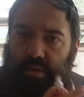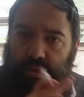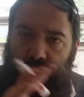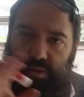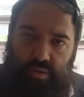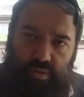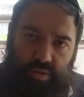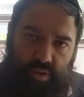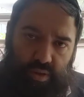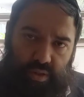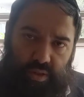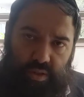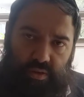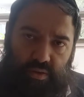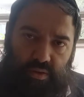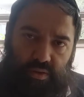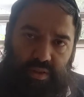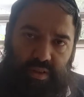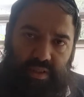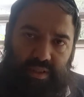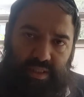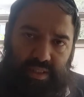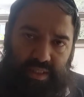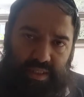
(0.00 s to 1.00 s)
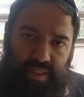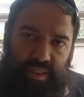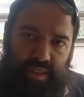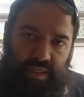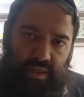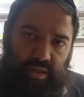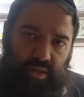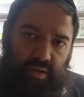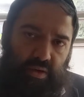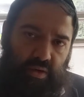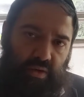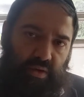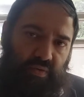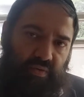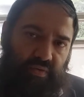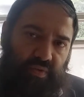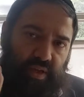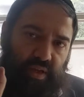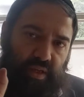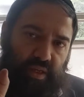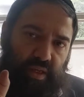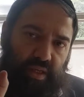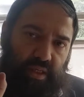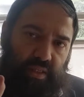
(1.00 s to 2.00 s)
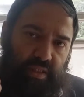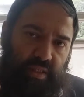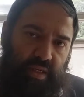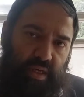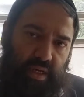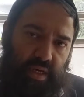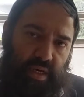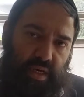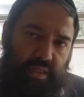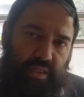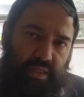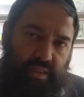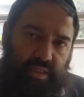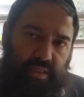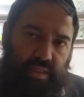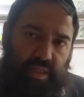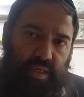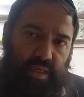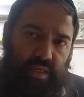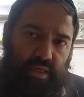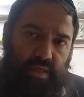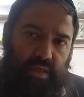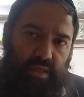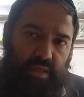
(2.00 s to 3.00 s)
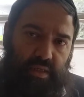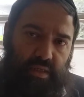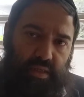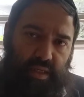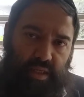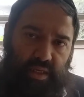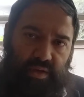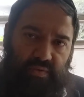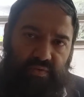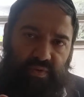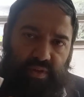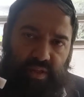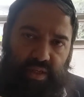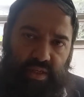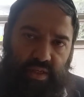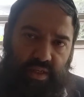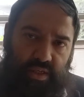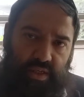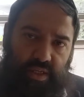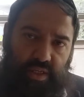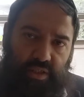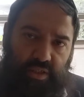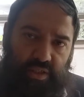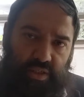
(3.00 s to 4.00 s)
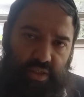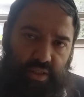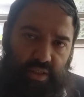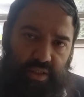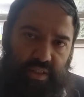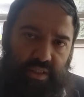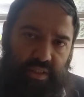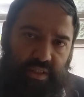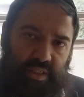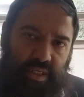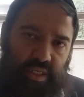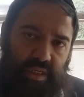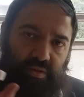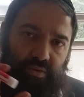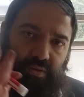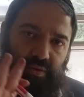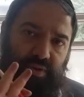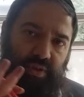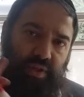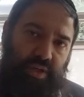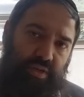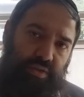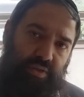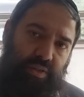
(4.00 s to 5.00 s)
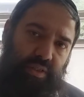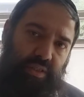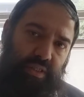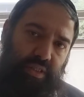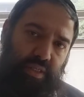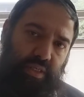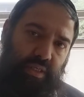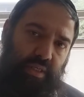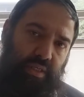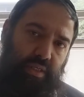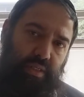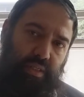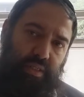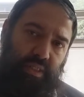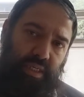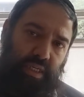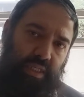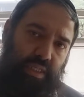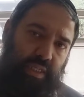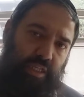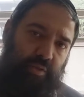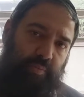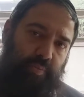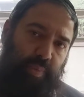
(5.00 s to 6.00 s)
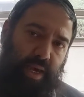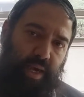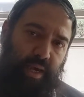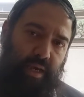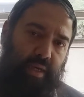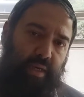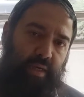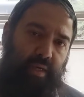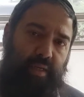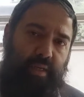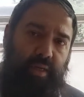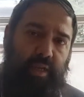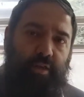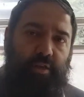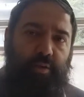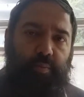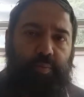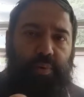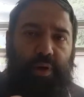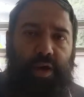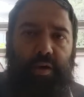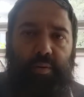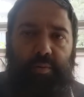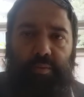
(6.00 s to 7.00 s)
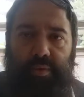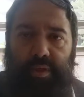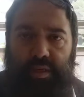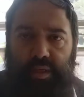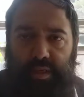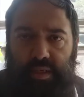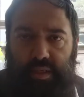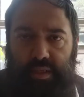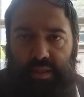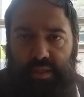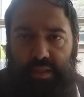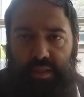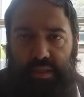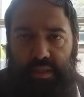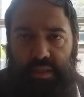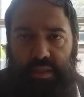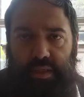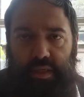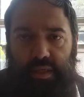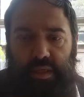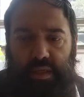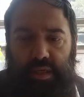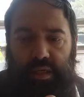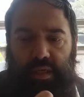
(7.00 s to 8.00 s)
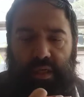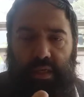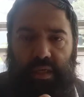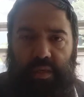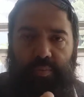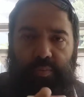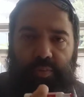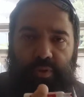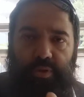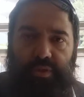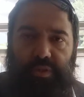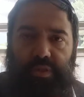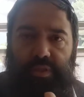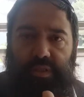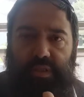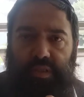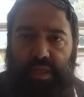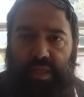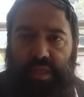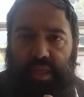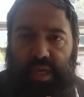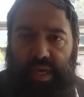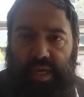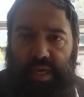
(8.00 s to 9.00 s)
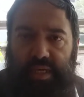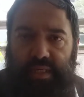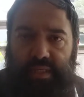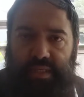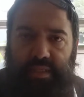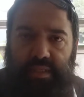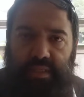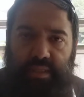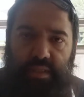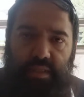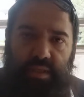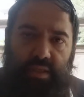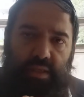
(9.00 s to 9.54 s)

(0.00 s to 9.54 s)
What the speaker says: to the sea of the Yetzer Hara and the snake, the evil inclination and the snake, to their sea, send it back. Now the problem is, the person still has